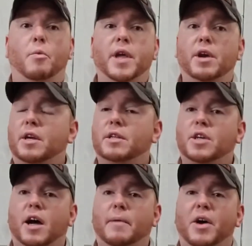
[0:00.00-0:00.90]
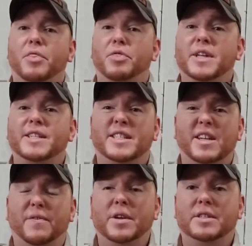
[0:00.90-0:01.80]
We are going to talk about three
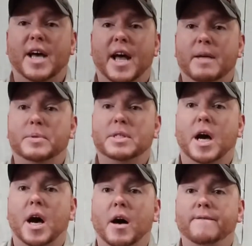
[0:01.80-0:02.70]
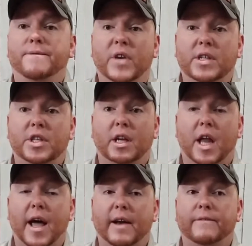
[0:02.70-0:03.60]
different types of fishing
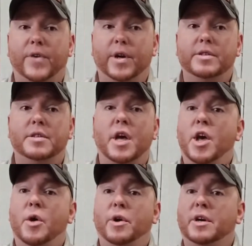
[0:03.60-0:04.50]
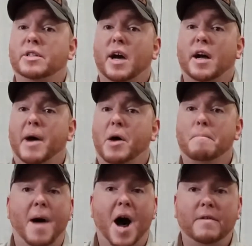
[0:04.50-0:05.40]
line. First, we're going to talk about
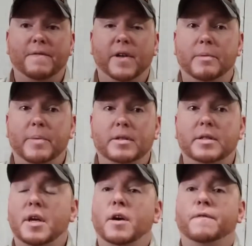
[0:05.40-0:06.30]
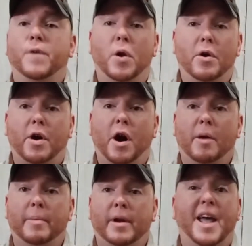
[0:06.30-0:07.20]
monofilament,
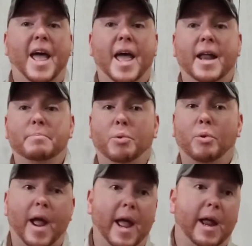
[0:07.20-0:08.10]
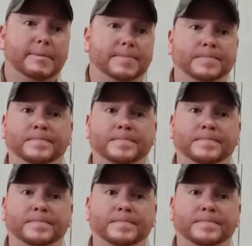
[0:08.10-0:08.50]
fluorocarbon, and braid.